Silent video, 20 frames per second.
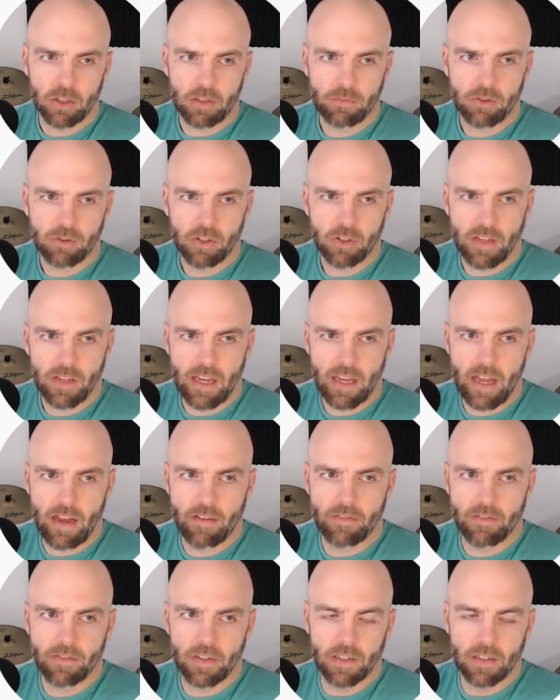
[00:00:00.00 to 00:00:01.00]
I'm sure they
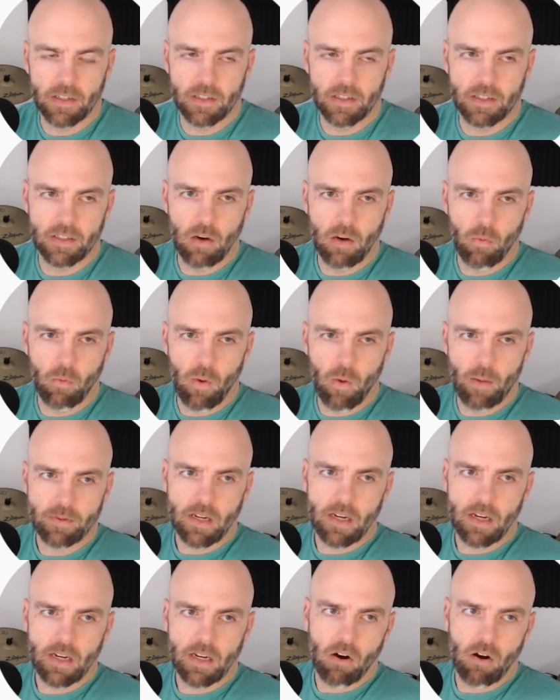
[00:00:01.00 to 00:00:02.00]
have a
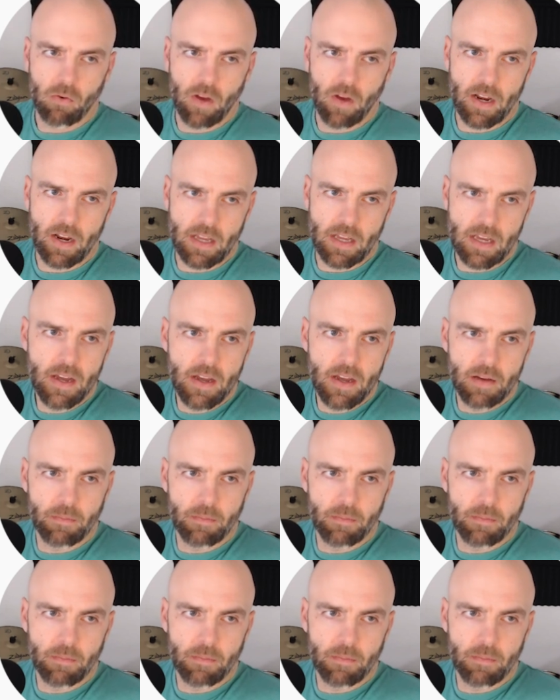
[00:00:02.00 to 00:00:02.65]
website already,